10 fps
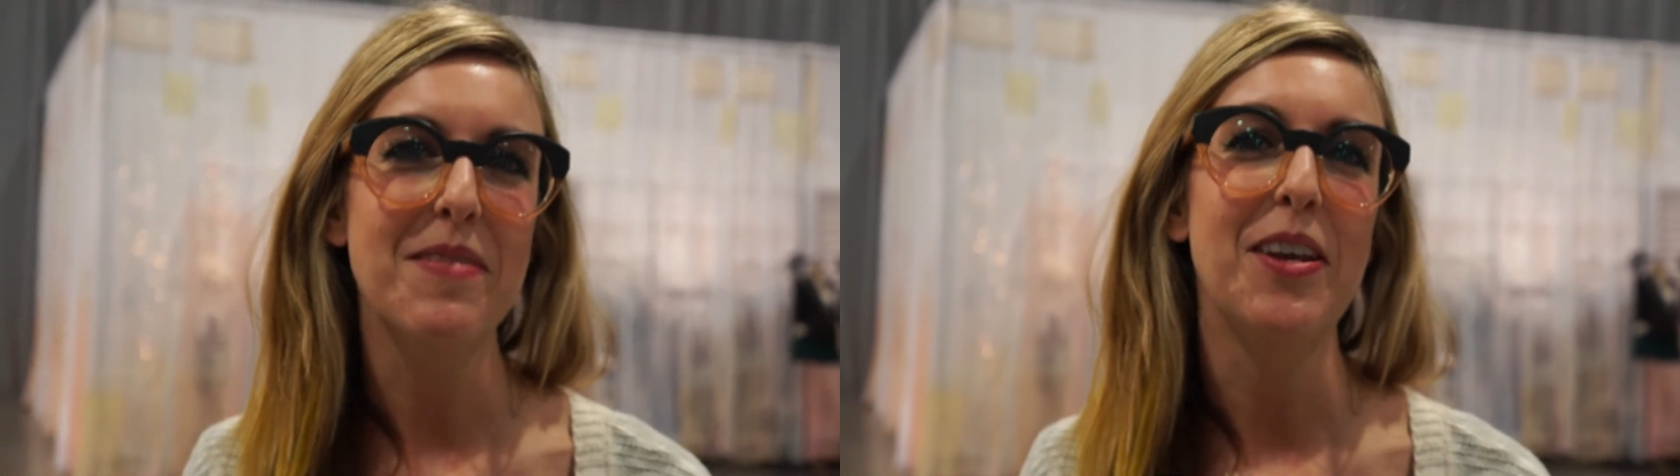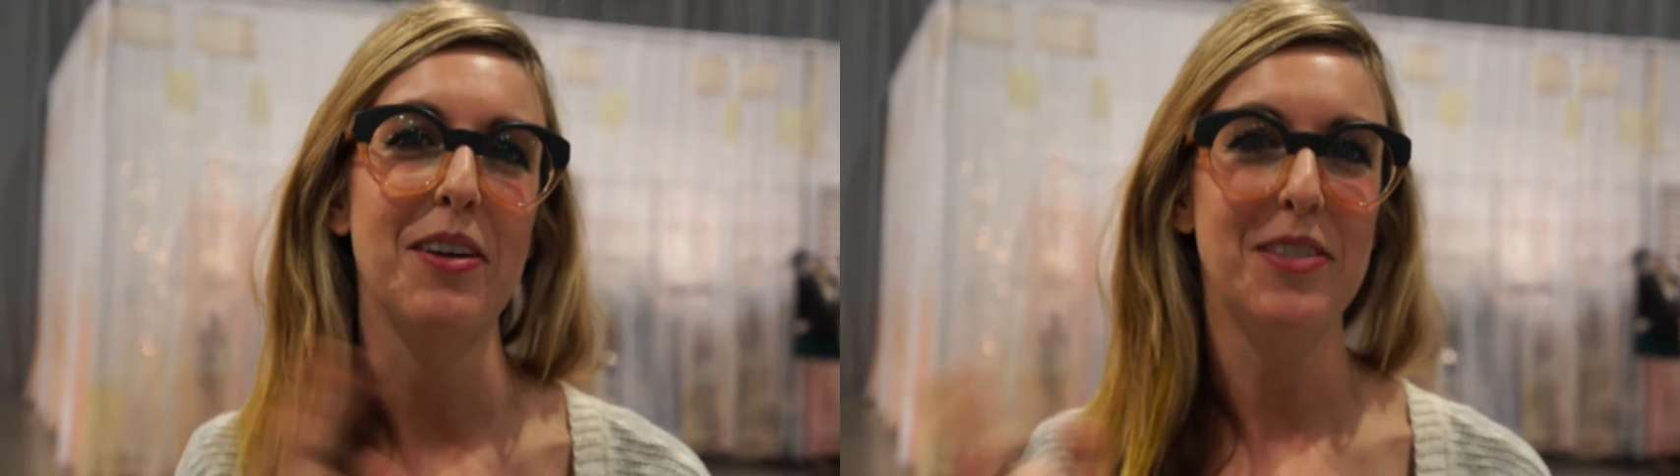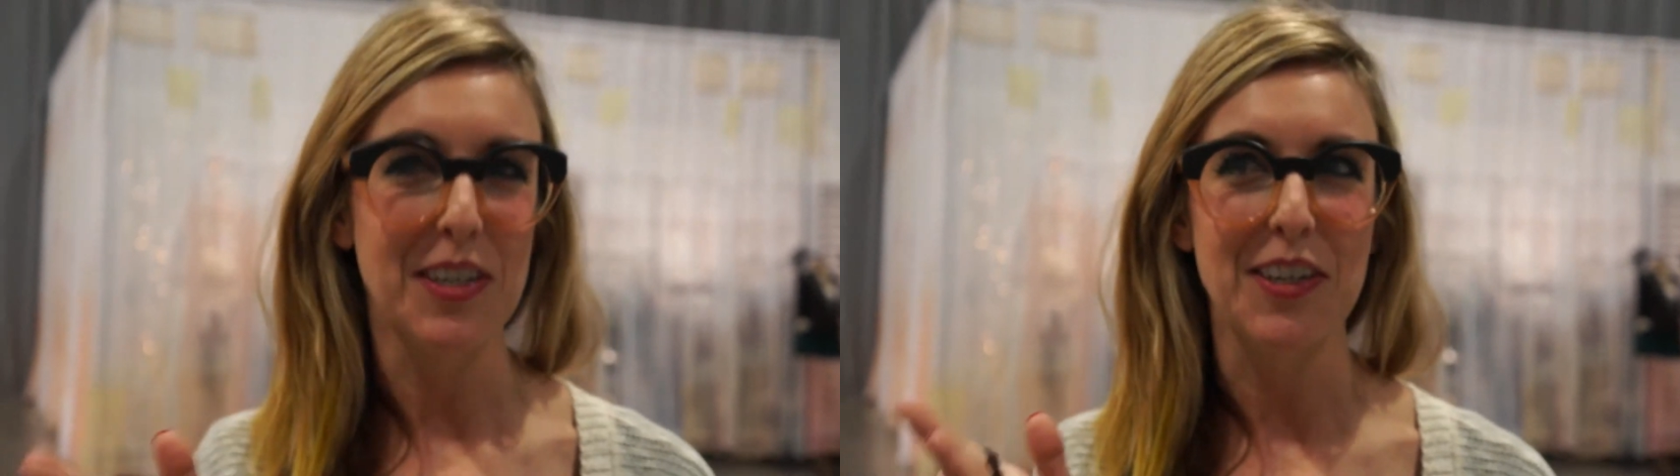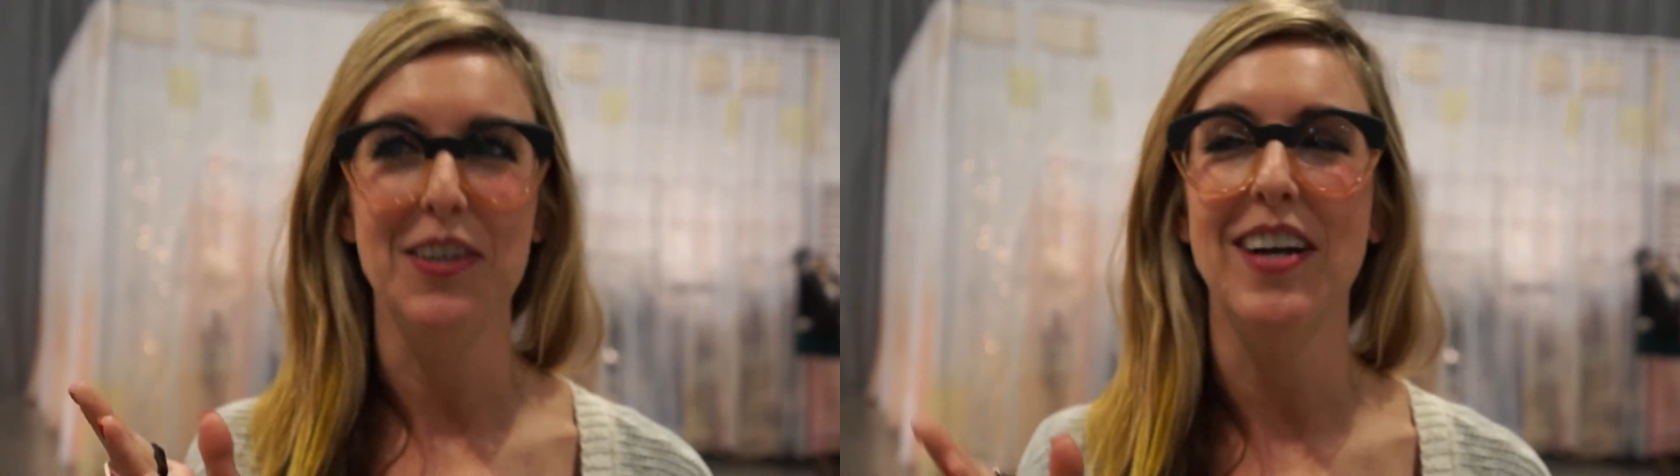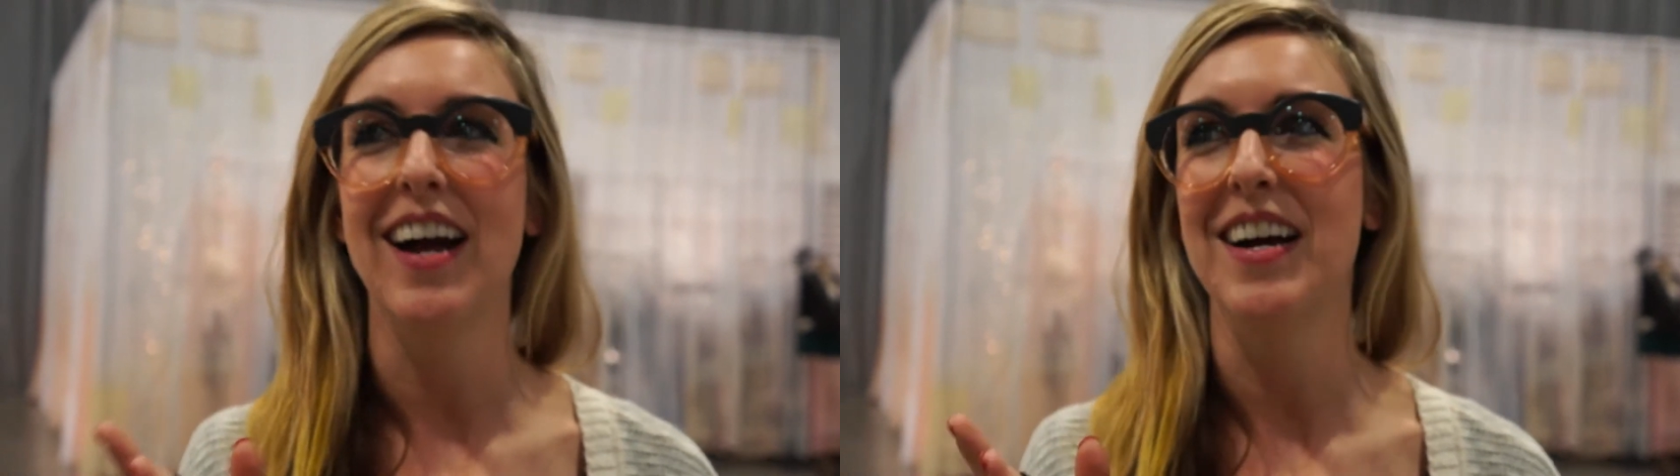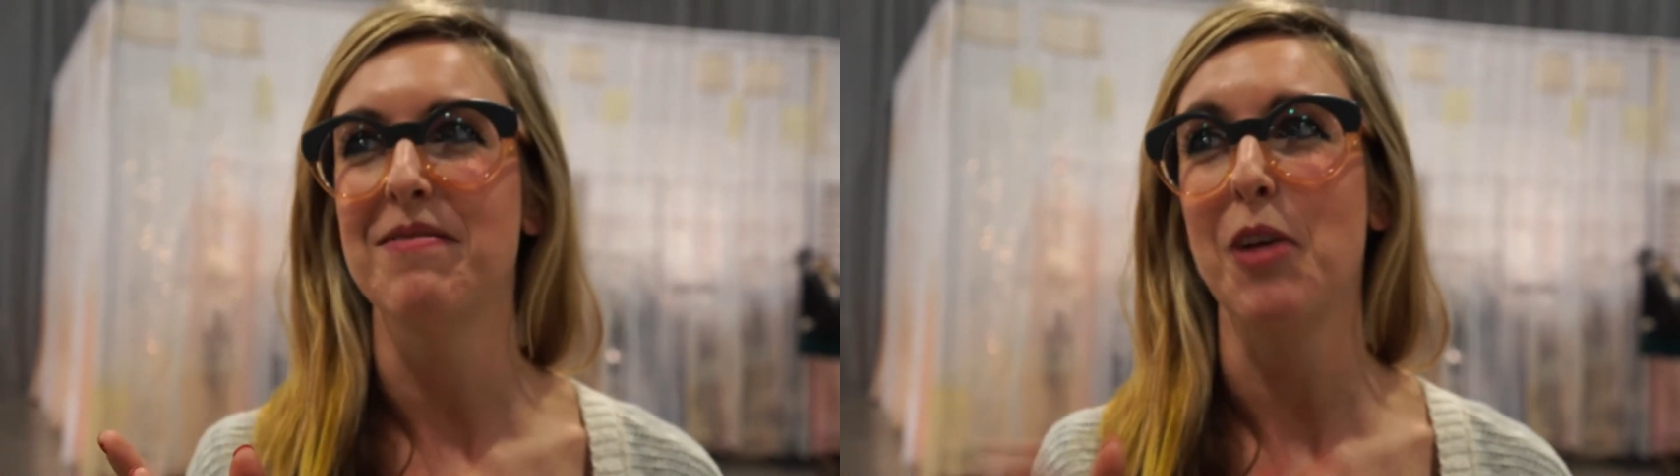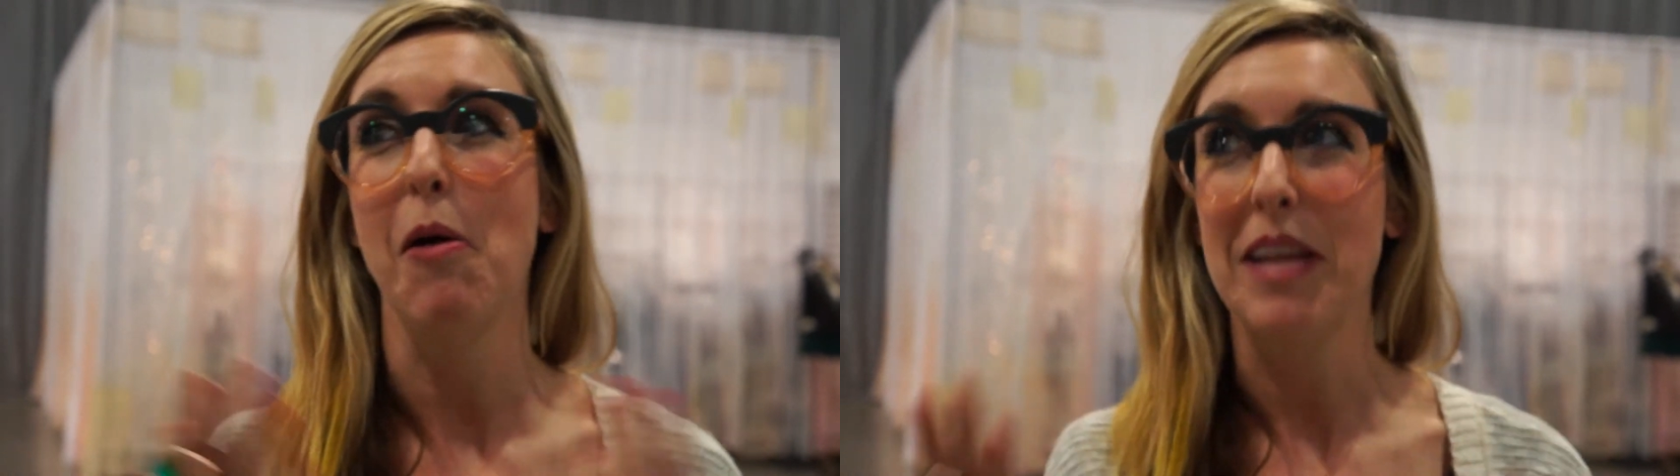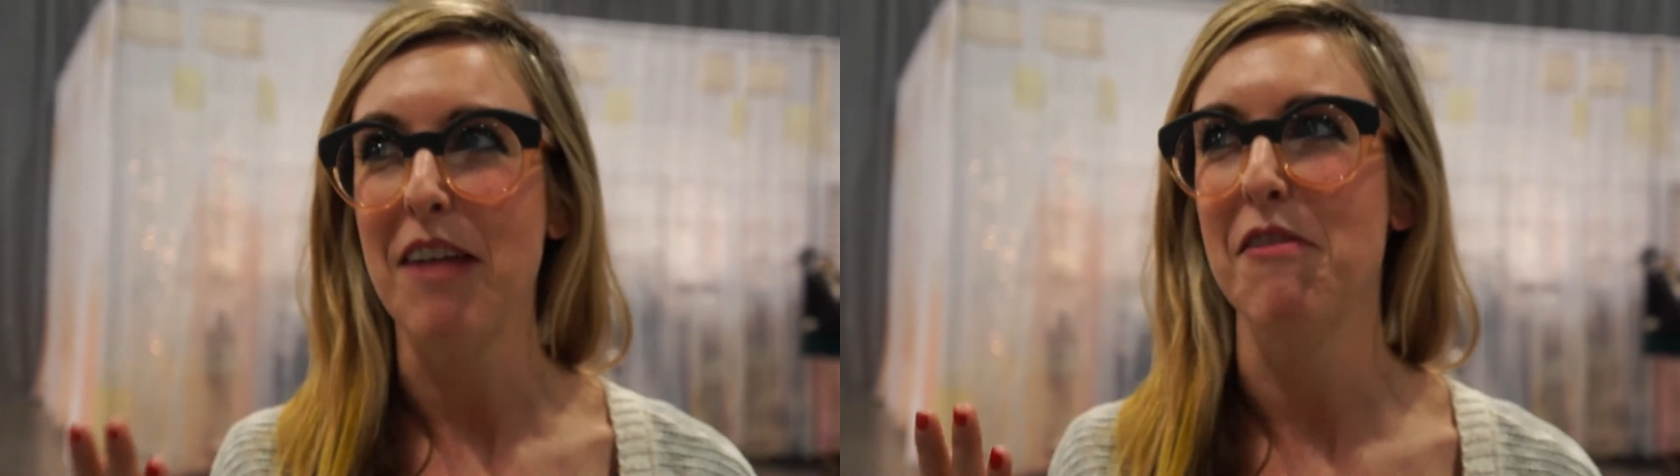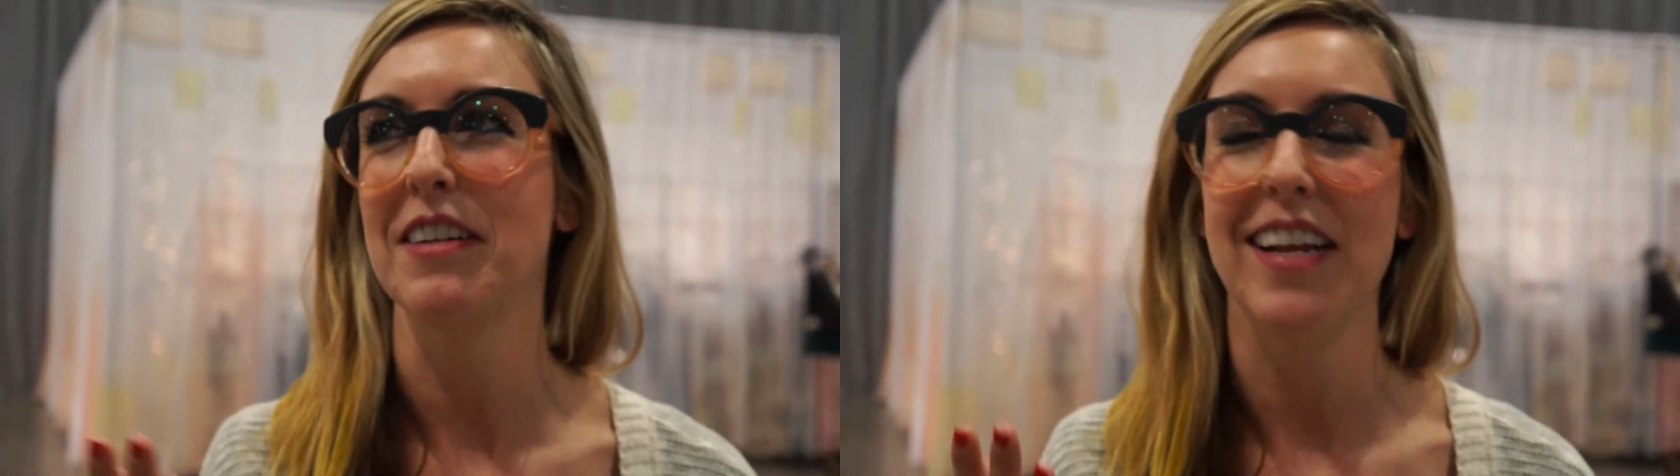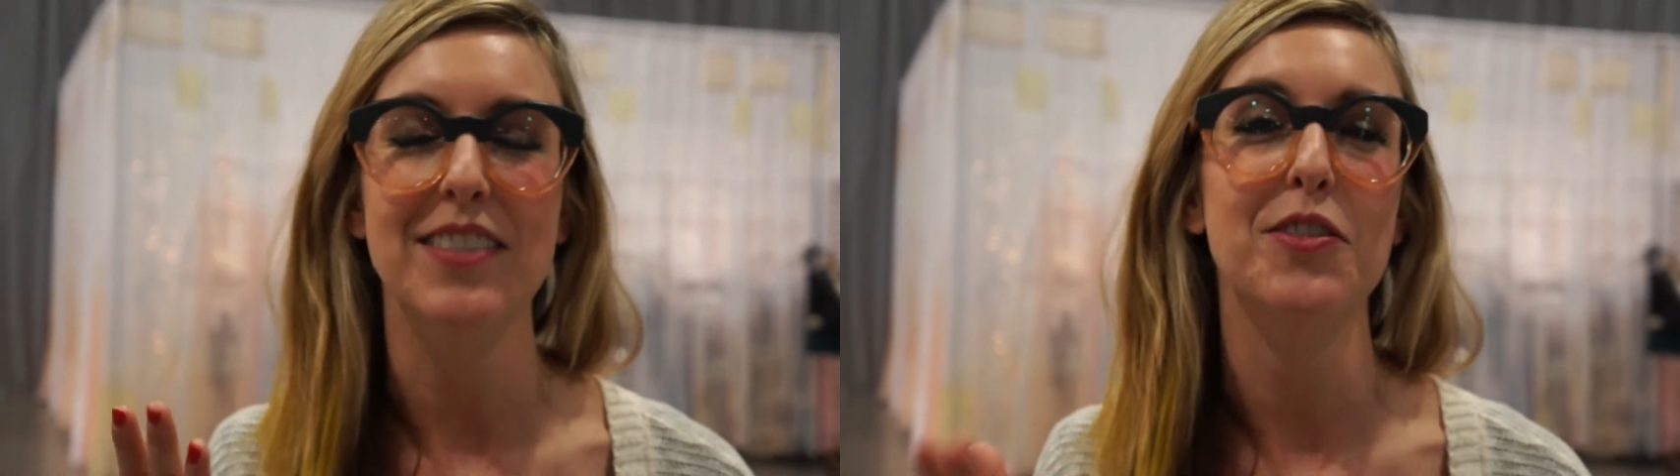go-to, to only have 1
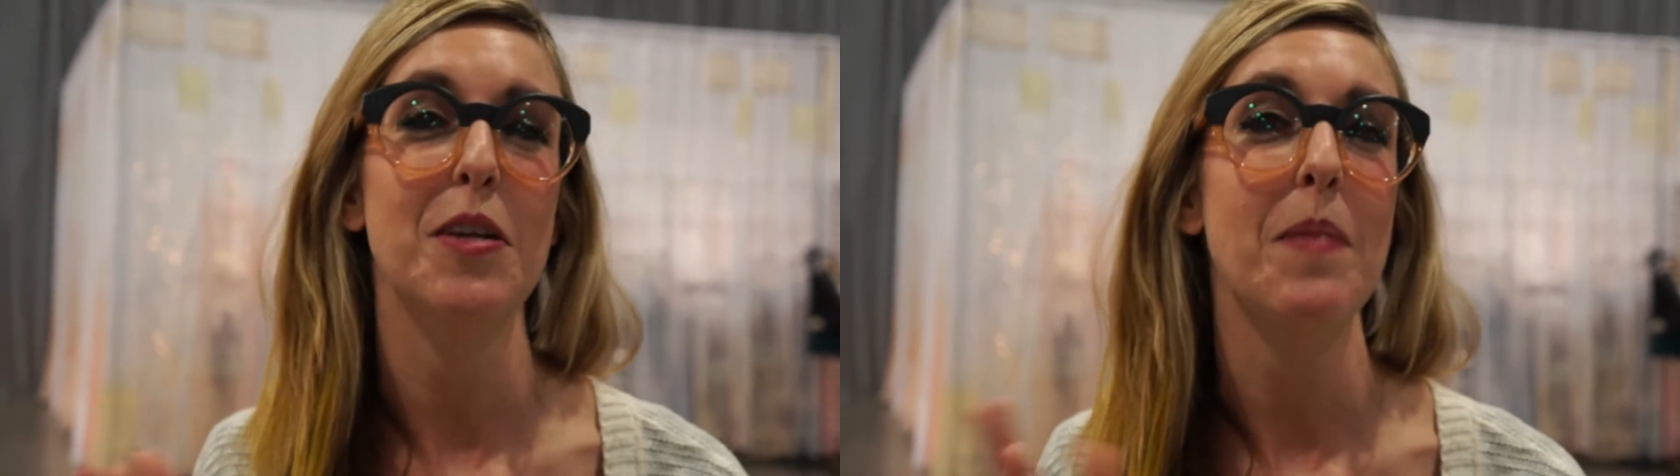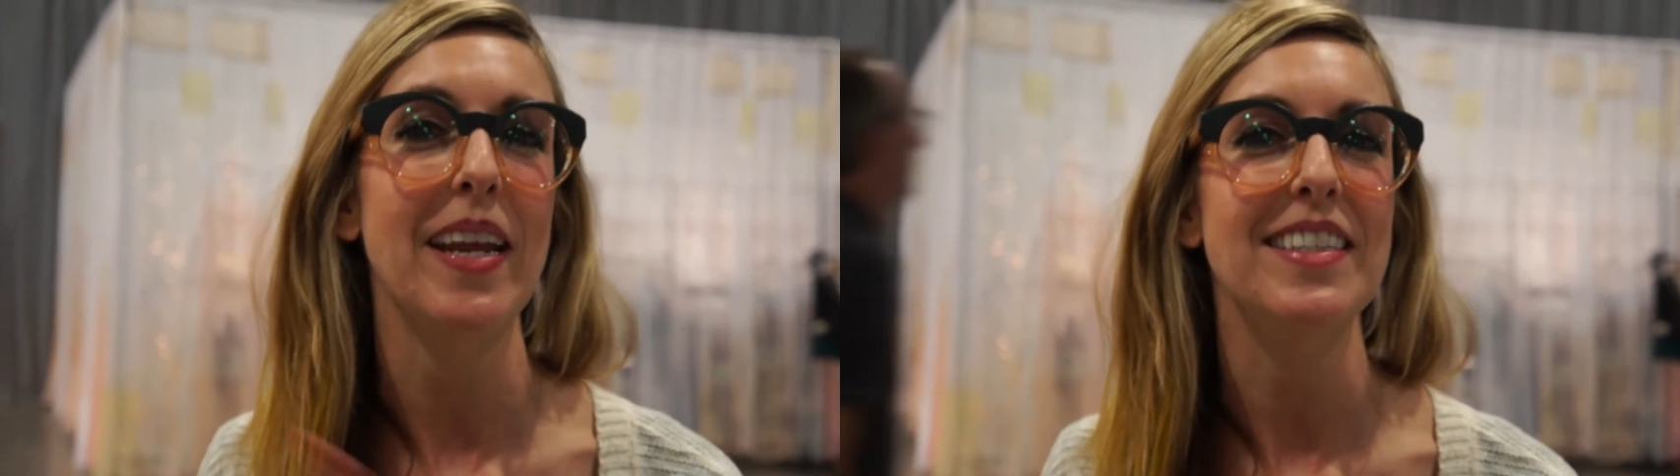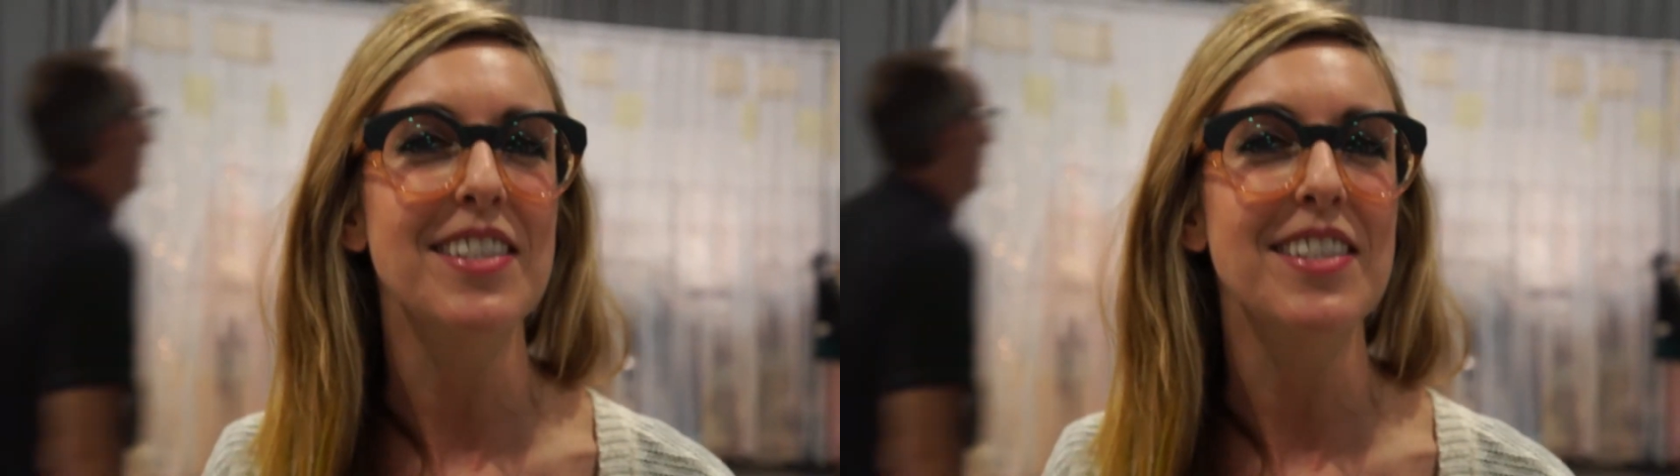glass of champagne.